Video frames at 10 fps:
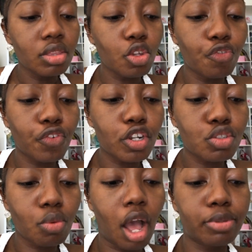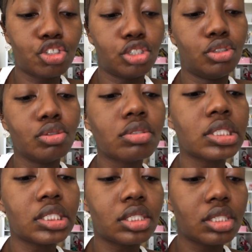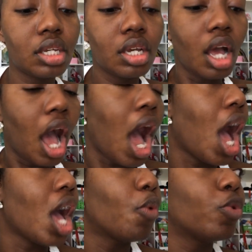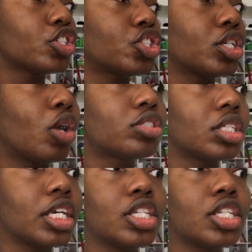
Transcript: the first swab she uses, when she goes to